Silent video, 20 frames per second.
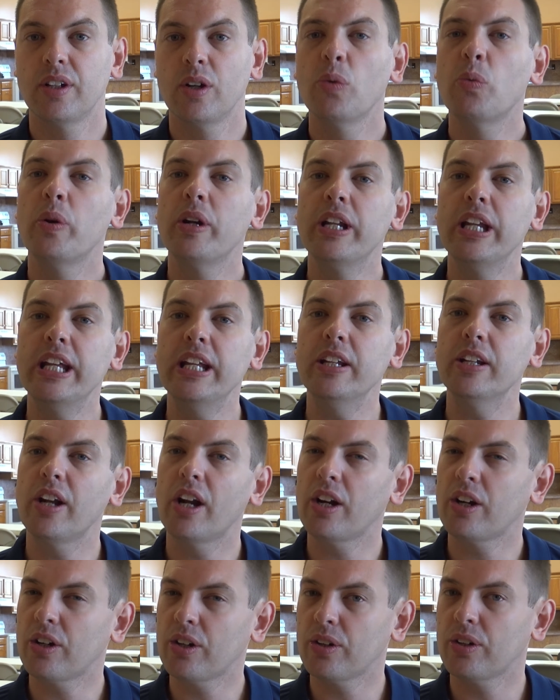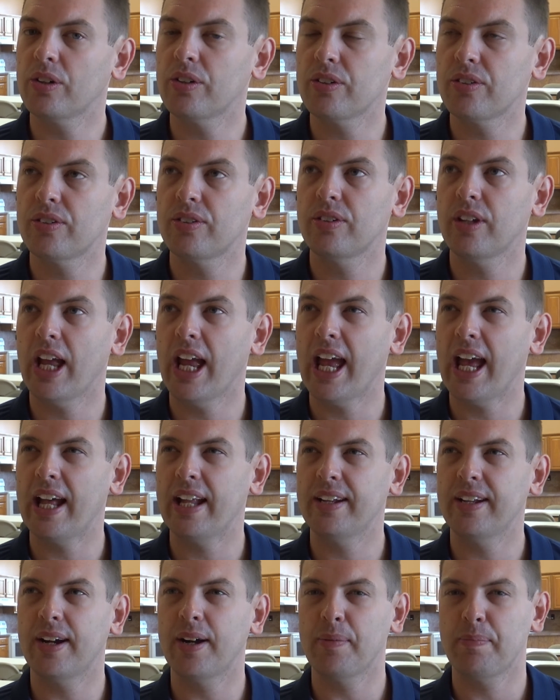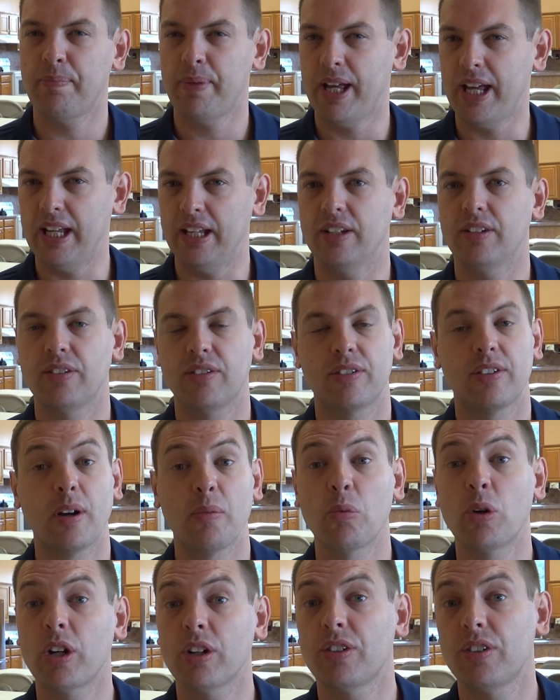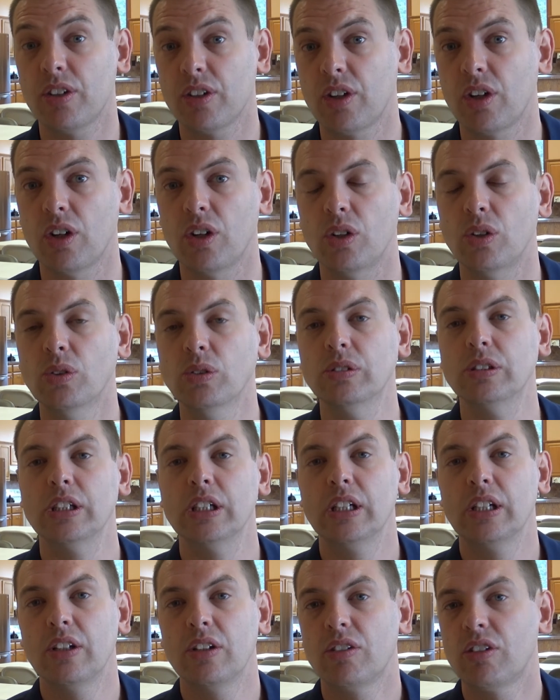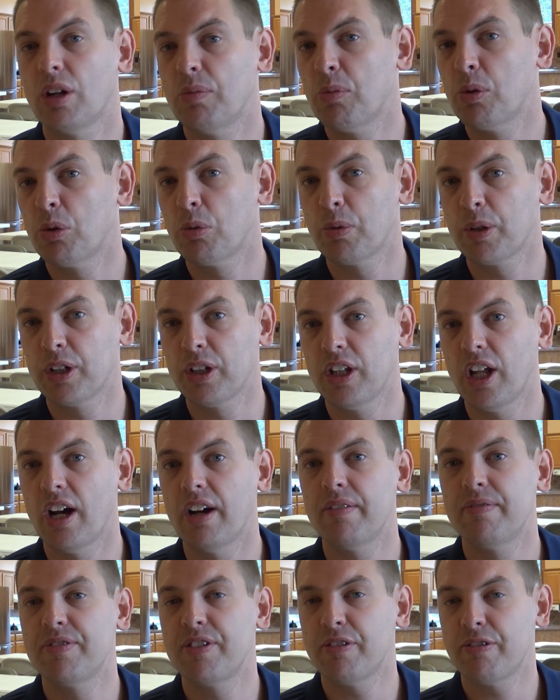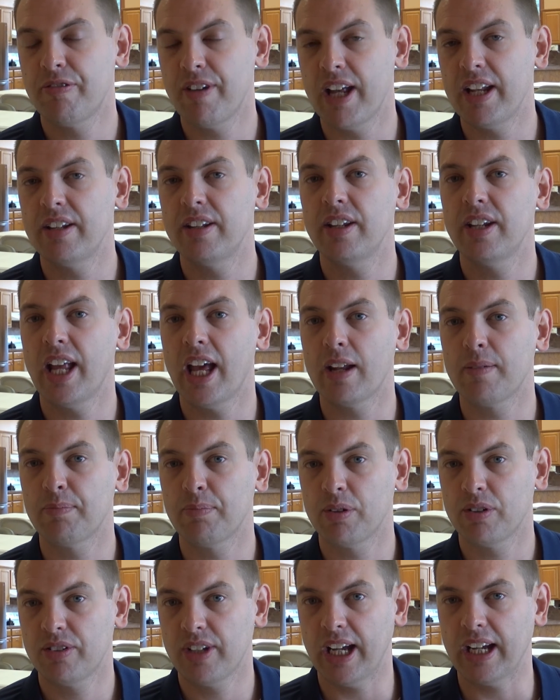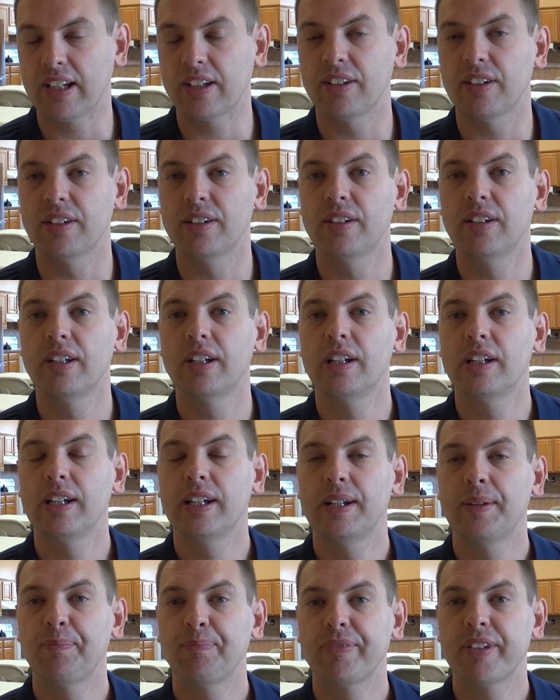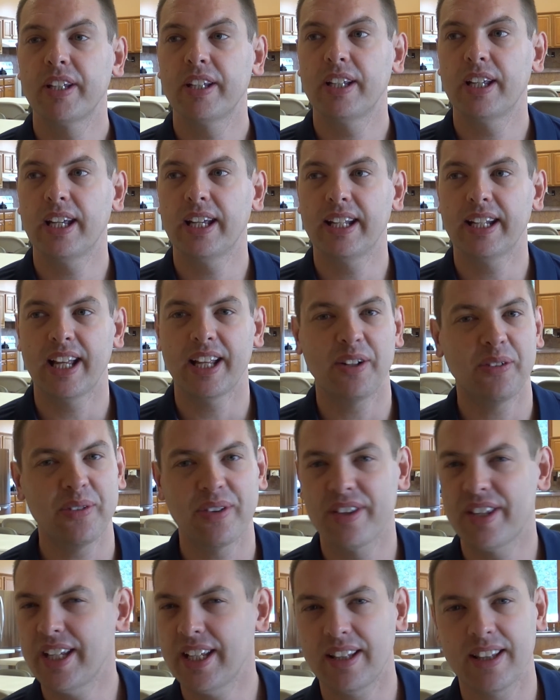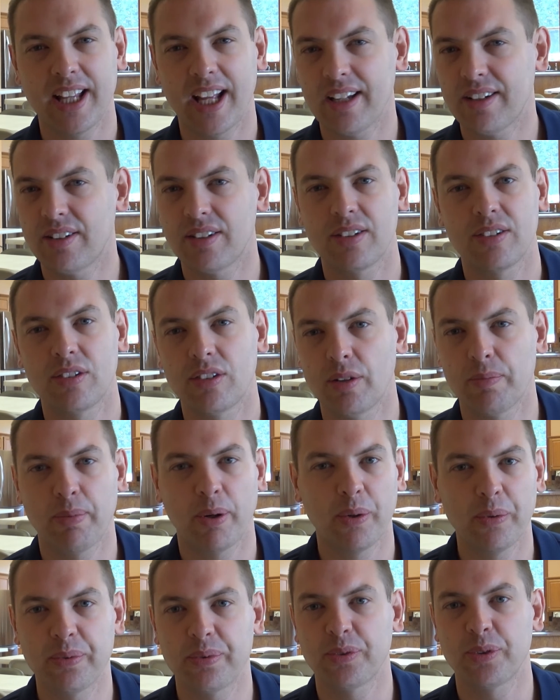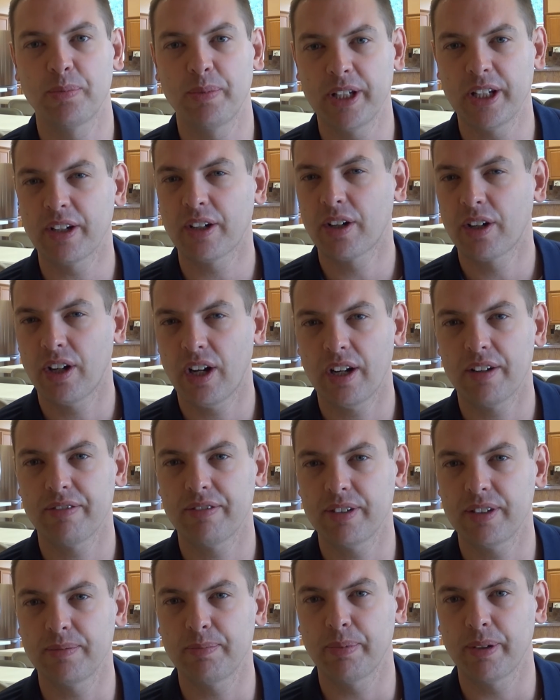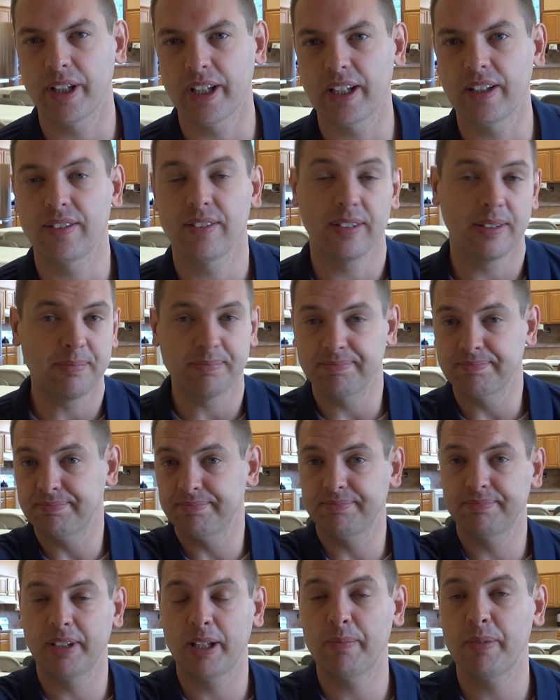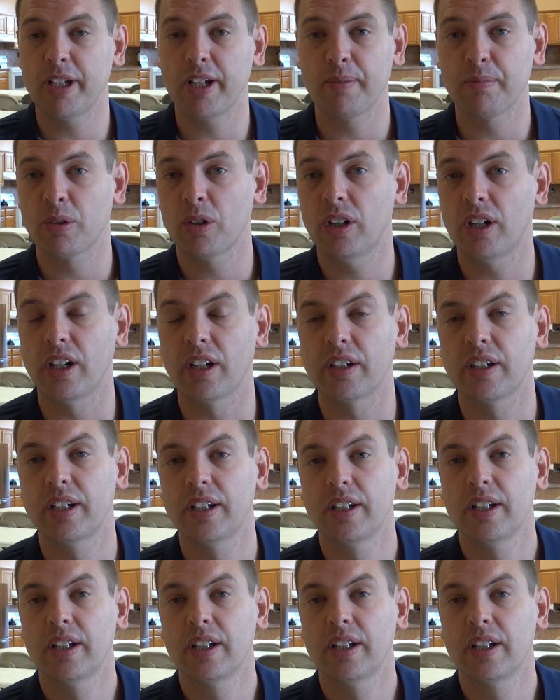We need in our hurts and our pains somewhere to go, somewhere we're loved, defended, and protected. And I don't think that's supposed to be a coffee place. Maybe I'm wrong.